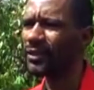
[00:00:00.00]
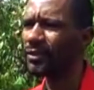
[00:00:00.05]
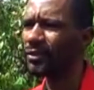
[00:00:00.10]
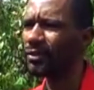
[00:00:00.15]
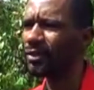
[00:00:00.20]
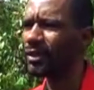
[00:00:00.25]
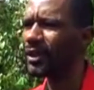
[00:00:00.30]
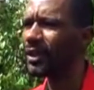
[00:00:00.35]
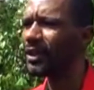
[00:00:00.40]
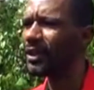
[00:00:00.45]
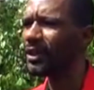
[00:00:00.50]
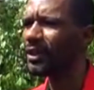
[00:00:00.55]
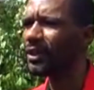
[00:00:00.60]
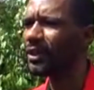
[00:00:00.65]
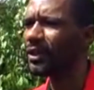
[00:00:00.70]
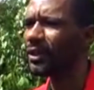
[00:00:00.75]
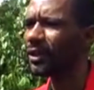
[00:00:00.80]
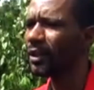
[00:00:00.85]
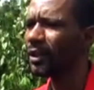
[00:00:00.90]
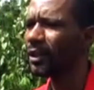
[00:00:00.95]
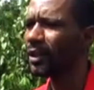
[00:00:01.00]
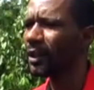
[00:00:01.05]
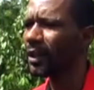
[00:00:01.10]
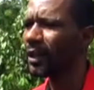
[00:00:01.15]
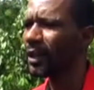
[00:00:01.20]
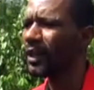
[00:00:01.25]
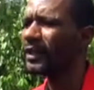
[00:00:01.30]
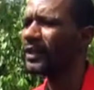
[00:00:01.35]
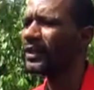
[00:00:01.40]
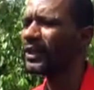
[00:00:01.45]
really
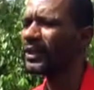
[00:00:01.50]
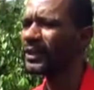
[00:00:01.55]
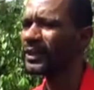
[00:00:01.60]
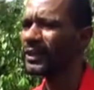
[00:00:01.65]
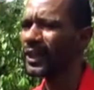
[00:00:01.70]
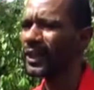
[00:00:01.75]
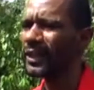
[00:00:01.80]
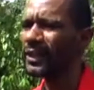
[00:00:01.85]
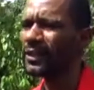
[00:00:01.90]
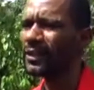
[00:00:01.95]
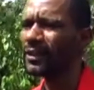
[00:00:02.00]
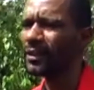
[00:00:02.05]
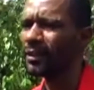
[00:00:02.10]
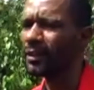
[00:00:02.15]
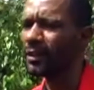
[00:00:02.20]
understand